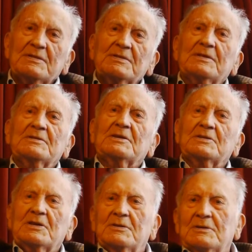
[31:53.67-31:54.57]
that,
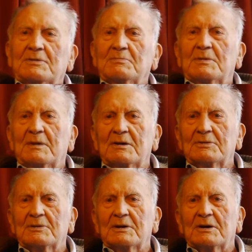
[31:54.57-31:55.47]
that
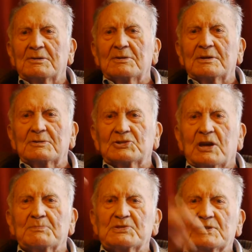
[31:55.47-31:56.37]
on, the, on the
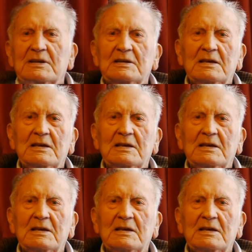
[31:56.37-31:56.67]
ships.